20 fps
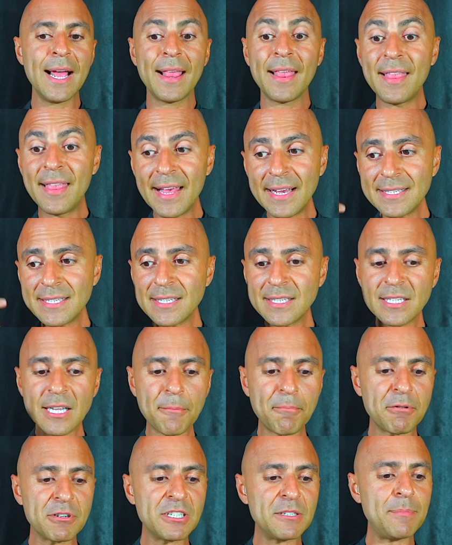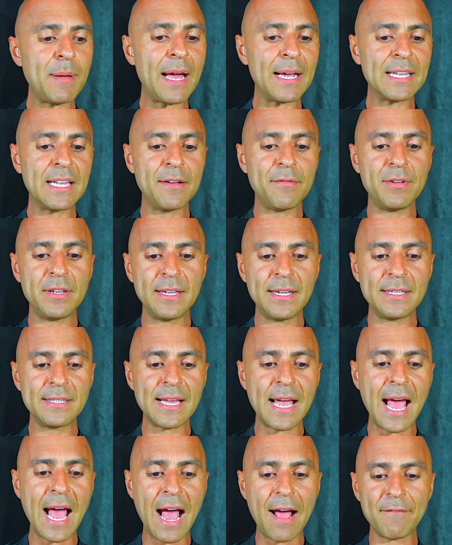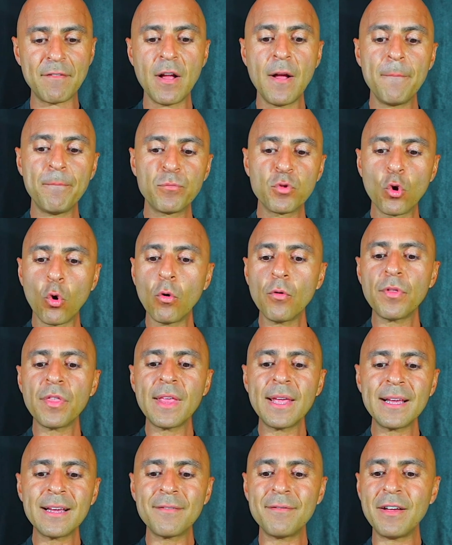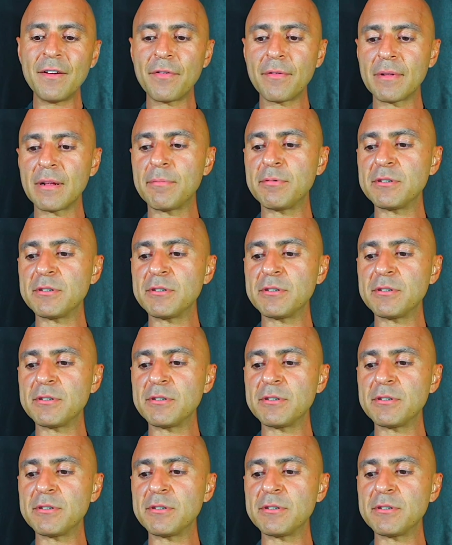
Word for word: This is the perspective you need to have. Don't think of it from the